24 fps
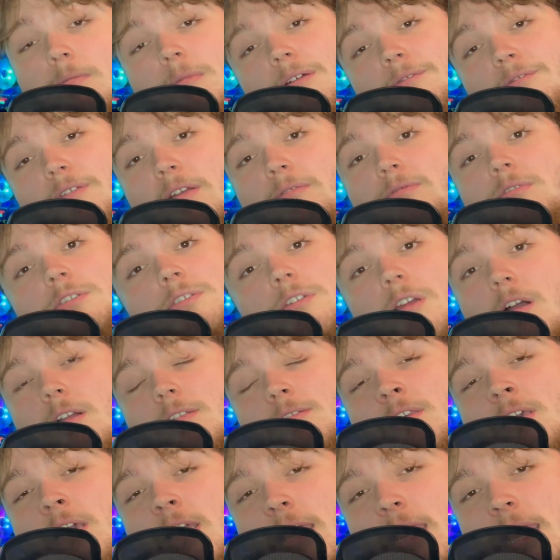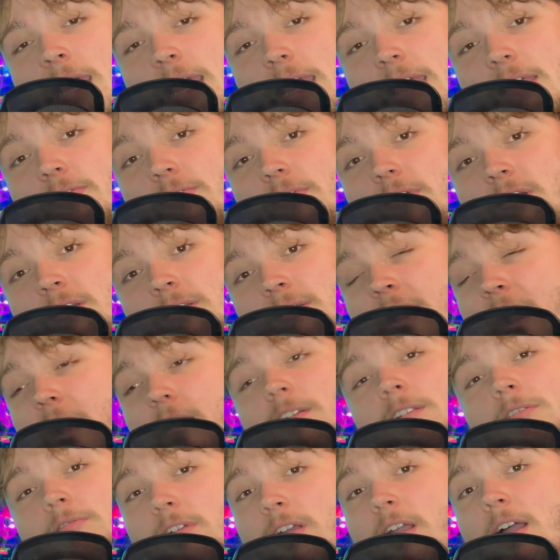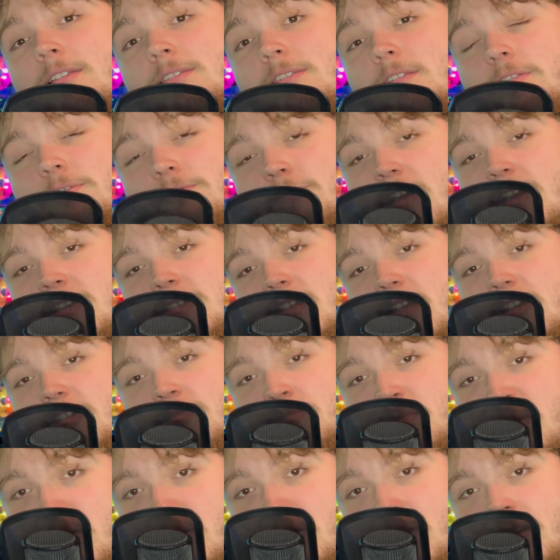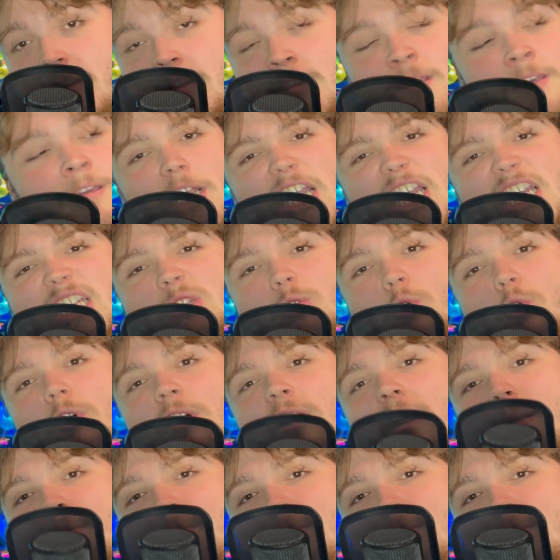one of my favorite shots in the entirety of the Godzilla franchise, period. Ghidorah